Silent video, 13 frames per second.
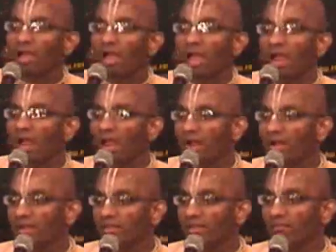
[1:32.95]

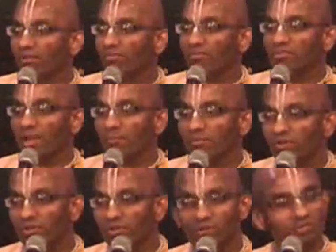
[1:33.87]
And the, one of the
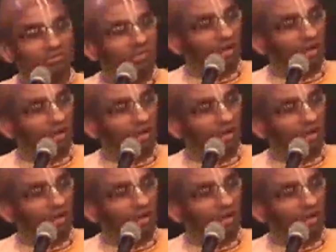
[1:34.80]
chapters of the